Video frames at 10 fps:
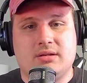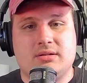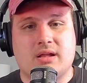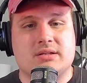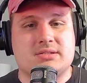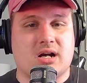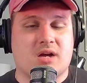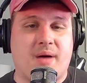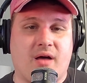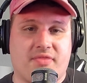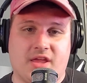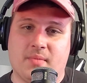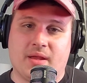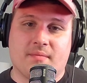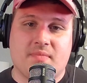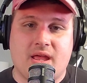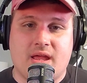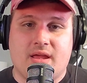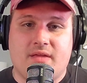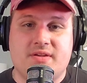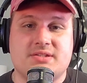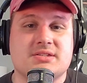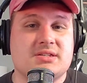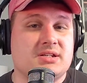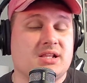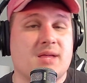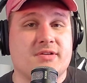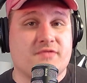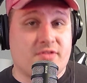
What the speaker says: Now let's talk about theming. This is the dilemma for